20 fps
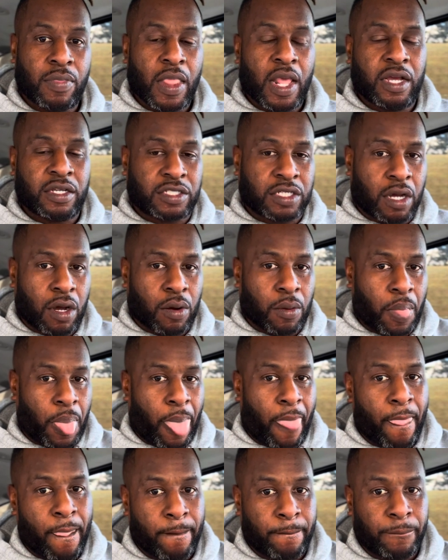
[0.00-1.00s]
So
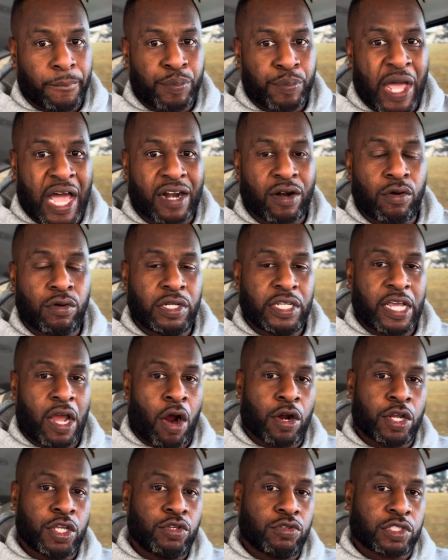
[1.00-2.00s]
not only
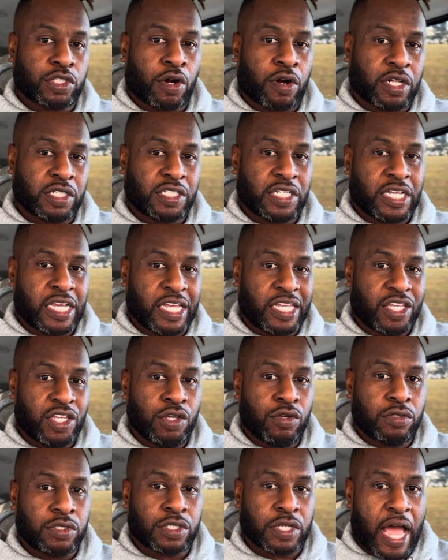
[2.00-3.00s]
are you starting to get
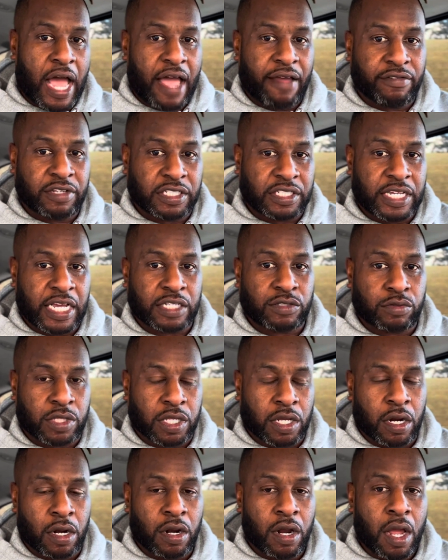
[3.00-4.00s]
used to having sex with
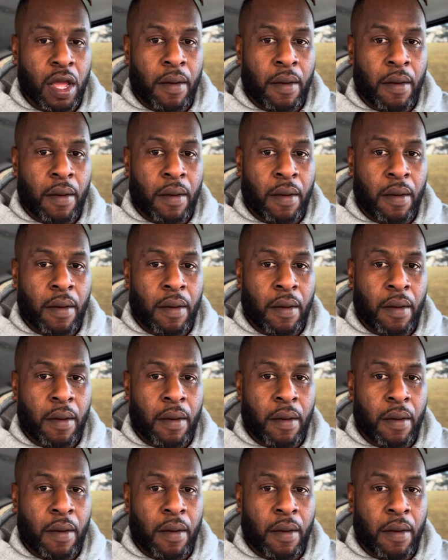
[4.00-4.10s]
her,